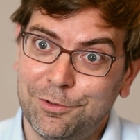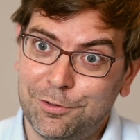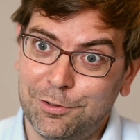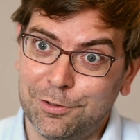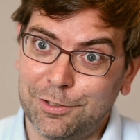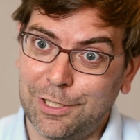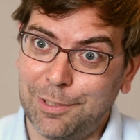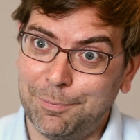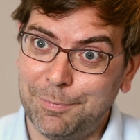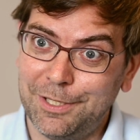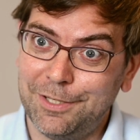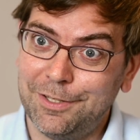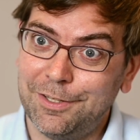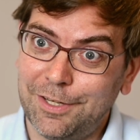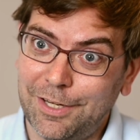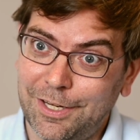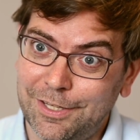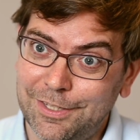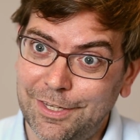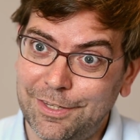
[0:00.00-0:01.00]
to come
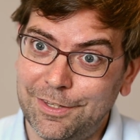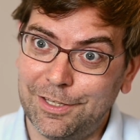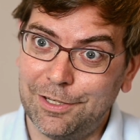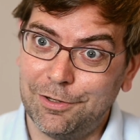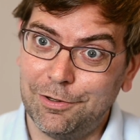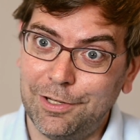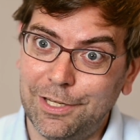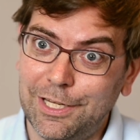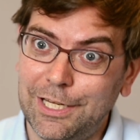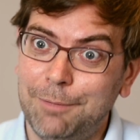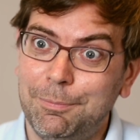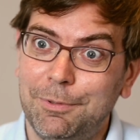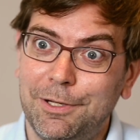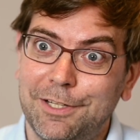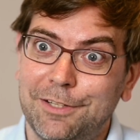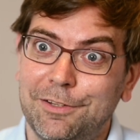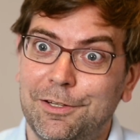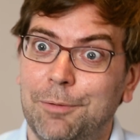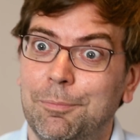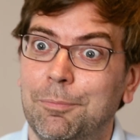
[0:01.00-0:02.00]
in and then they are
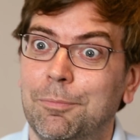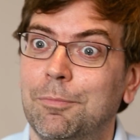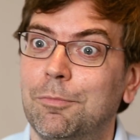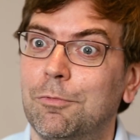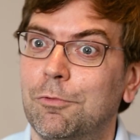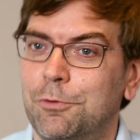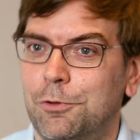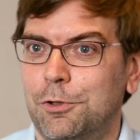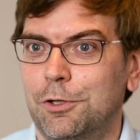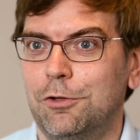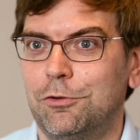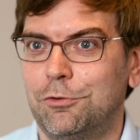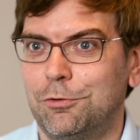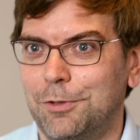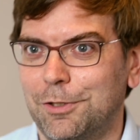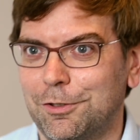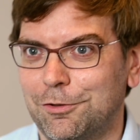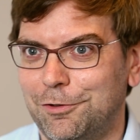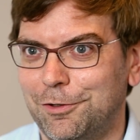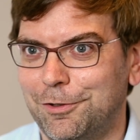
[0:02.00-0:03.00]
labeling them for
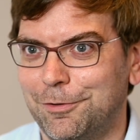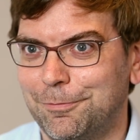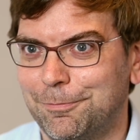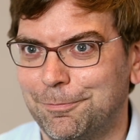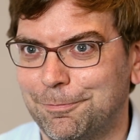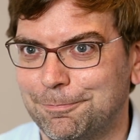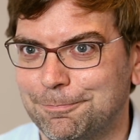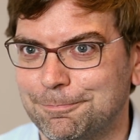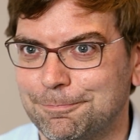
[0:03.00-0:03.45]
destruction.